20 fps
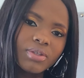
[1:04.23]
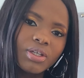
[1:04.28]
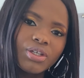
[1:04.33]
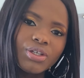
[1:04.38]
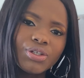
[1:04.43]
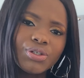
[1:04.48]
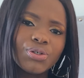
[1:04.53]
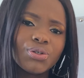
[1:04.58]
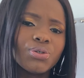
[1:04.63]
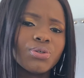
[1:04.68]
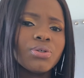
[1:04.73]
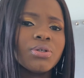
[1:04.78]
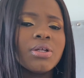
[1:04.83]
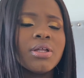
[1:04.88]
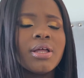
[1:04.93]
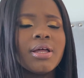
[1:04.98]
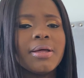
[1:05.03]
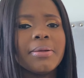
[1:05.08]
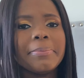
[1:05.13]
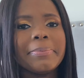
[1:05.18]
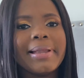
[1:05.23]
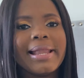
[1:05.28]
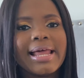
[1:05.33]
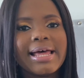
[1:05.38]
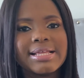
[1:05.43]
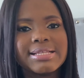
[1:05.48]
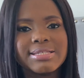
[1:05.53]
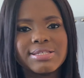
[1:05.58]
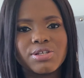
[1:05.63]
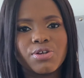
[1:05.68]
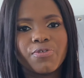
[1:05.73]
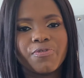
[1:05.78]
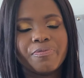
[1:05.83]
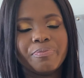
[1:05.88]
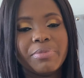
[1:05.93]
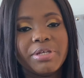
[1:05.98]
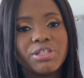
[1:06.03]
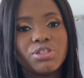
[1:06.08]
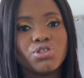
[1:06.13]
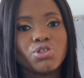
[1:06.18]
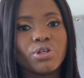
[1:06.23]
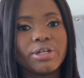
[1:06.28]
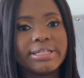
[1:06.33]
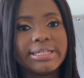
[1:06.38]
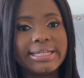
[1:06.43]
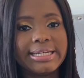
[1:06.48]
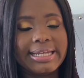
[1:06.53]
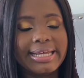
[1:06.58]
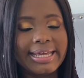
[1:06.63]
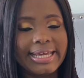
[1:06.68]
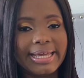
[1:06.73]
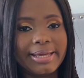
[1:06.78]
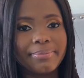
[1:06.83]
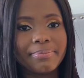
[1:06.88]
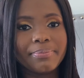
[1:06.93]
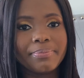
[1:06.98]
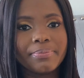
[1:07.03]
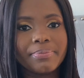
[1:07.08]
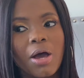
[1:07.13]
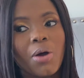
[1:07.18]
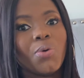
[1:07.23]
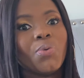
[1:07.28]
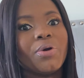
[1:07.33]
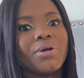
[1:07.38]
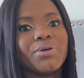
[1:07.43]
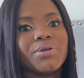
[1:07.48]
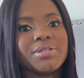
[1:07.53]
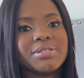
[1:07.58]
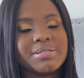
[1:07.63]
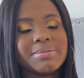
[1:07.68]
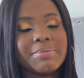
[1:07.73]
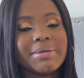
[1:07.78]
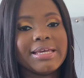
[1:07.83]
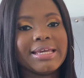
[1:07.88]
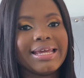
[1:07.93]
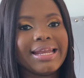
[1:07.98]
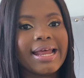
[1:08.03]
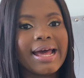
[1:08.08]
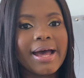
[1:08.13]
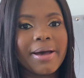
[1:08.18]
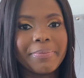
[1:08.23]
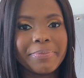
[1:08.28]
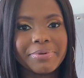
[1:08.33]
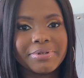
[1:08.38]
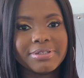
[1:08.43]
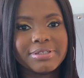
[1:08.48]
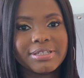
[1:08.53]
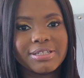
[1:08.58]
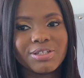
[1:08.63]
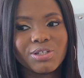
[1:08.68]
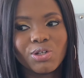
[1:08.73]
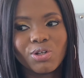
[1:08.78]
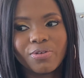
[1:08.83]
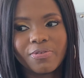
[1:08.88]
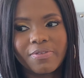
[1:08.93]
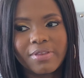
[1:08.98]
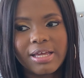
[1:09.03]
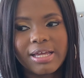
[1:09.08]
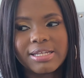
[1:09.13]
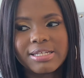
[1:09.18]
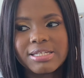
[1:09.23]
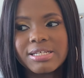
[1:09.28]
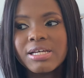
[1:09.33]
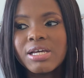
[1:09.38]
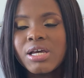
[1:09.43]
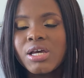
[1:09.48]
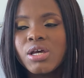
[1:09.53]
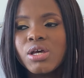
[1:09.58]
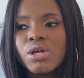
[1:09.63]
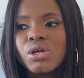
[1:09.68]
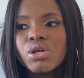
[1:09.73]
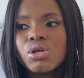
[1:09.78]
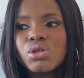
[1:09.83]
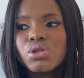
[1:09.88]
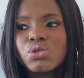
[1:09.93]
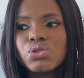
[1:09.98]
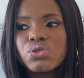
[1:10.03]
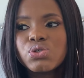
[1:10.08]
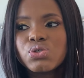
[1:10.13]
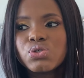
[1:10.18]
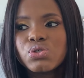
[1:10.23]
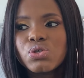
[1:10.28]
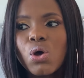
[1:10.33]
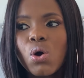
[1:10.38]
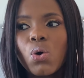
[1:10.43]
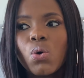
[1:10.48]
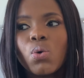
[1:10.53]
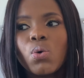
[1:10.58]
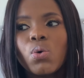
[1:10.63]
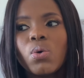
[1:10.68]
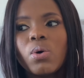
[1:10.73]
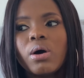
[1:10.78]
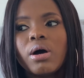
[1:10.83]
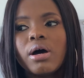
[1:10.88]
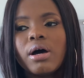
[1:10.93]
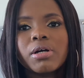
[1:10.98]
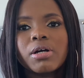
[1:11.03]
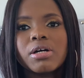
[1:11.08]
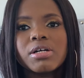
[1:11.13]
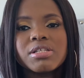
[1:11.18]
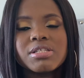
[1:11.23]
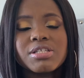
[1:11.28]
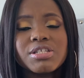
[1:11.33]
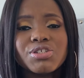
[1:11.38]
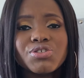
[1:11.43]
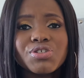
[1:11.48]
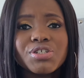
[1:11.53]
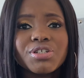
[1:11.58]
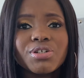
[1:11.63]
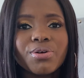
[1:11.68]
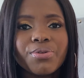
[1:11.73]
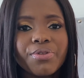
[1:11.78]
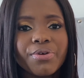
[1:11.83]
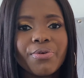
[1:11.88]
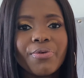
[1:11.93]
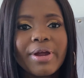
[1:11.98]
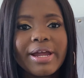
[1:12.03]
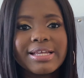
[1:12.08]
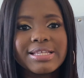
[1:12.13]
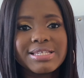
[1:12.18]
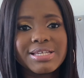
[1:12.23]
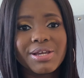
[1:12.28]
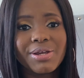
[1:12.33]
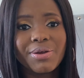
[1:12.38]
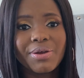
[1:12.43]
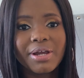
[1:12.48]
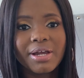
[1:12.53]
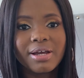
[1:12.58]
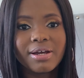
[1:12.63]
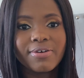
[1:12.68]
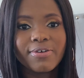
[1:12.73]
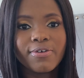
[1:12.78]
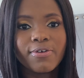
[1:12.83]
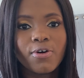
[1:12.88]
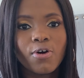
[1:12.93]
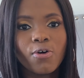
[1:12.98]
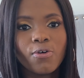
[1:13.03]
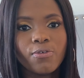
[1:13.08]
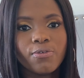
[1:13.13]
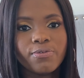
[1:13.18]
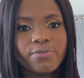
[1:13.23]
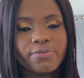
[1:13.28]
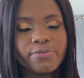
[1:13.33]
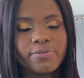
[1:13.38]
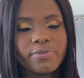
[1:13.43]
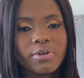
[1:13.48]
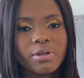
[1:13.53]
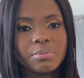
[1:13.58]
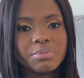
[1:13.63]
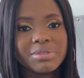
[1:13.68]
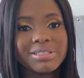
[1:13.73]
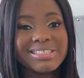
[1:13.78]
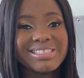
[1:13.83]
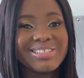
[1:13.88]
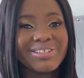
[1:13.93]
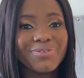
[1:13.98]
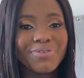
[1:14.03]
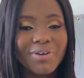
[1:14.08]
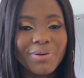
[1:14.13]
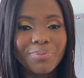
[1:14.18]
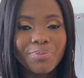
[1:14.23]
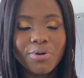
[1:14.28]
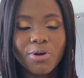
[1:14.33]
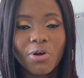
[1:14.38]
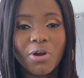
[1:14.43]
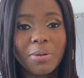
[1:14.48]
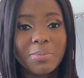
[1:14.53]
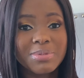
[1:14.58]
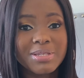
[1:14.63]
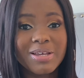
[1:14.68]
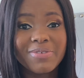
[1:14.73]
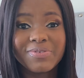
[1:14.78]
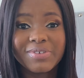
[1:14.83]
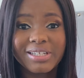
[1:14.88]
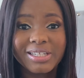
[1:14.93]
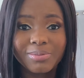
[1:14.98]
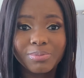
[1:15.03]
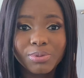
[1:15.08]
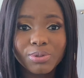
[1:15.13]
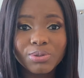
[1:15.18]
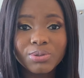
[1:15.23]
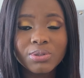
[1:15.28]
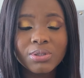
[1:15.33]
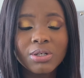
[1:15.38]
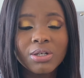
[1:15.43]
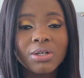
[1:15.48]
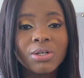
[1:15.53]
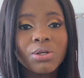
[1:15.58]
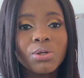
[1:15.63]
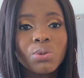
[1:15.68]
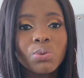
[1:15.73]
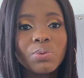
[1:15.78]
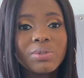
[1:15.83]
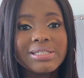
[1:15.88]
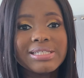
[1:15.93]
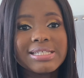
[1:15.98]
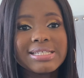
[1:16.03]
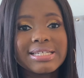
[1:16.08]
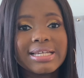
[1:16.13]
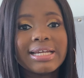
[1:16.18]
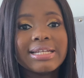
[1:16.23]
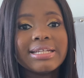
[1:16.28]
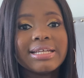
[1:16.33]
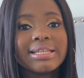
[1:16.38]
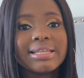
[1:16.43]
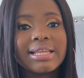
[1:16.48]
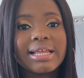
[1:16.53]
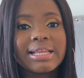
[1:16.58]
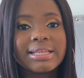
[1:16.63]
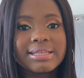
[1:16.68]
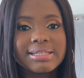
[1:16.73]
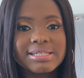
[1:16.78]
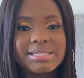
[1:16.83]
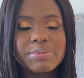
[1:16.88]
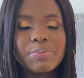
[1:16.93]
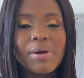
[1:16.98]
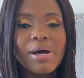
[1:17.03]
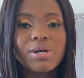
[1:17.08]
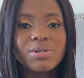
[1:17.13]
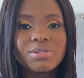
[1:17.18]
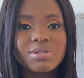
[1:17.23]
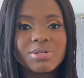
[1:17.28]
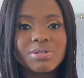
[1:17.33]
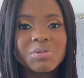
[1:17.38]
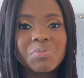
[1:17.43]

you know, plans of me joining him, how we're going to make it happen and all of that. So considering all the criteria of the different programs available, we decided that the spousal